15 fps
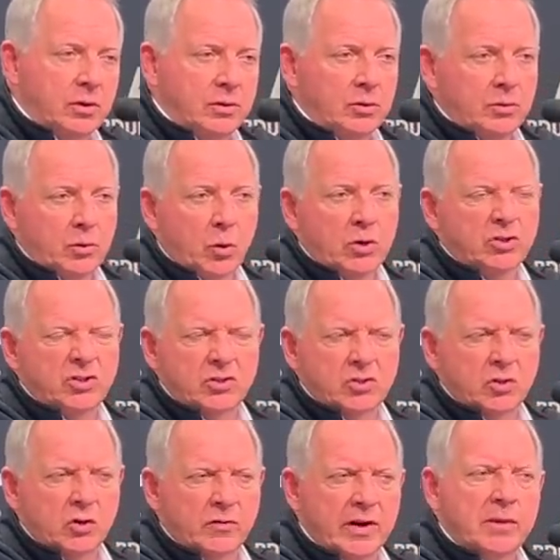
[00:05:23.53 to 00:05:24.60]
nor does it
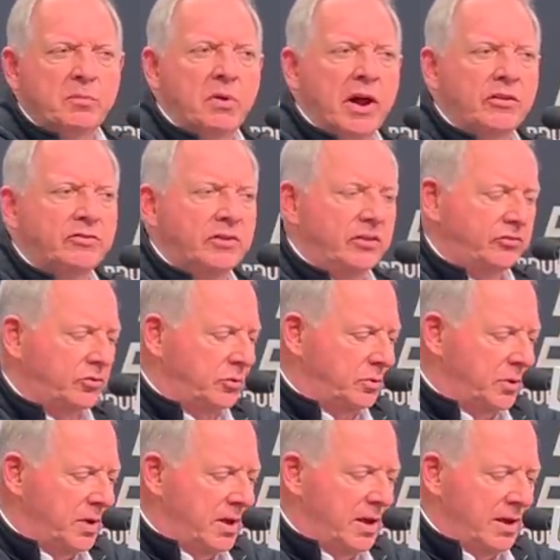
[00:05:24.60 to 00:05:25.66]
serve any process
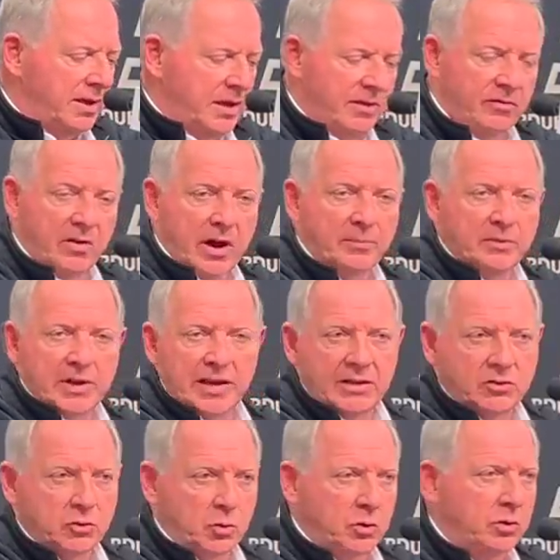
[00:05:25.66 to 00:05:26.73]
to give
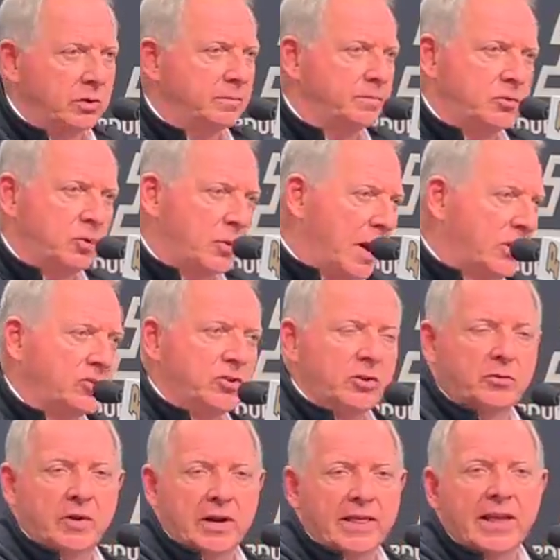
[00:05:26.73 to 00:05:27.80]
updates or direction
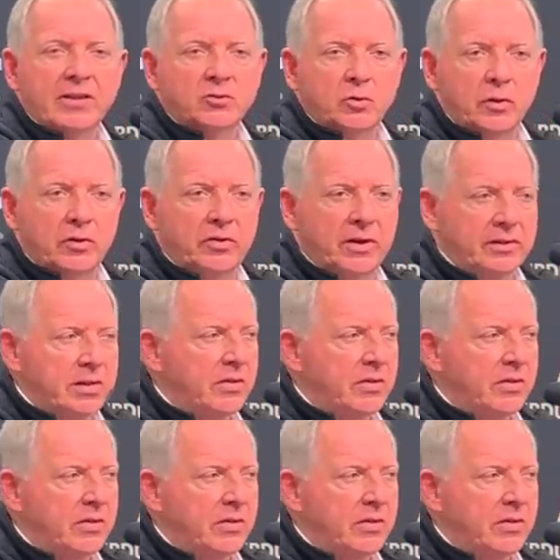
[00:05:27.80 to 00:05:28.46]
or any of that sort of thing.